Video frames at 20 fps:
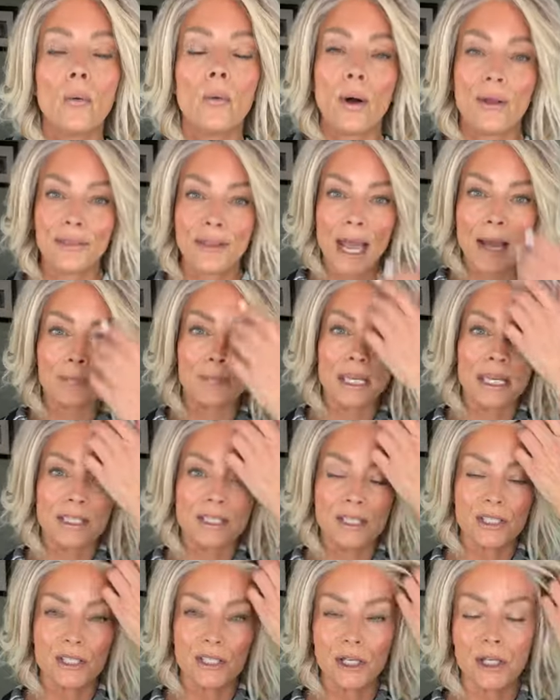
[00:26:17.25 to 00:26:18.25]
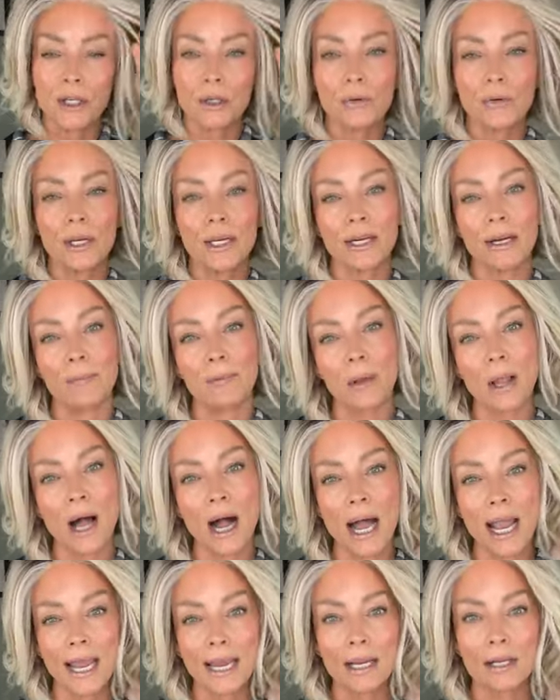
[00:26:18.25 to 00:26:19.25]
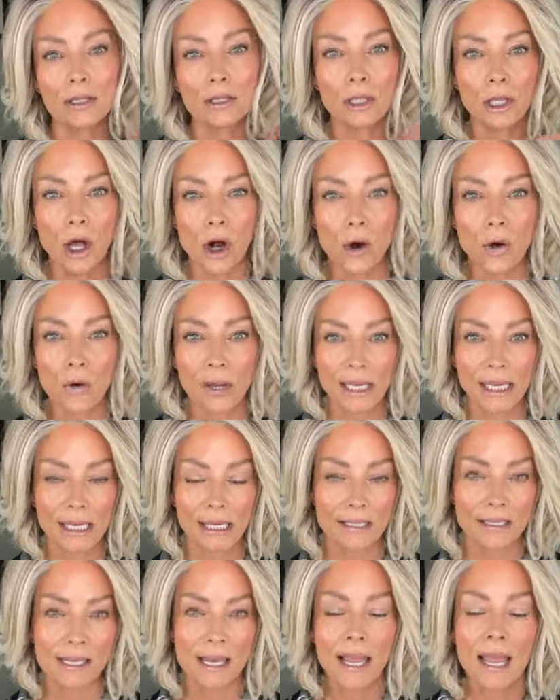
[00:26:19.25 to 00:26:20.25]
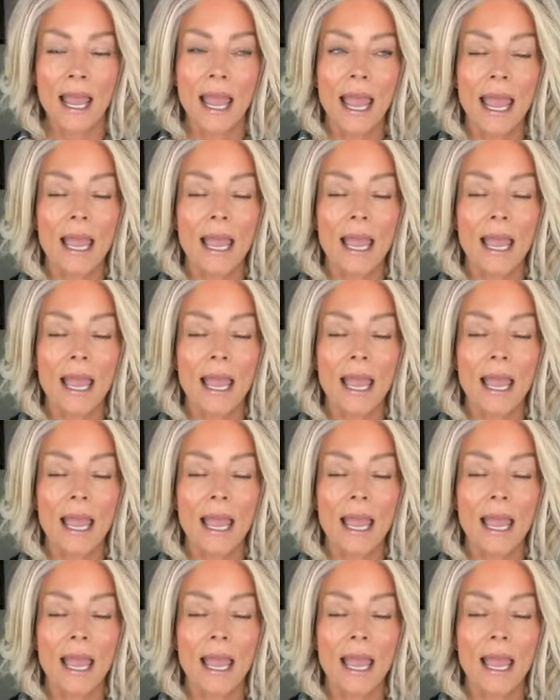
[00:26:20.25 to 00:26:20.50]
What that means is that you can apply low heat.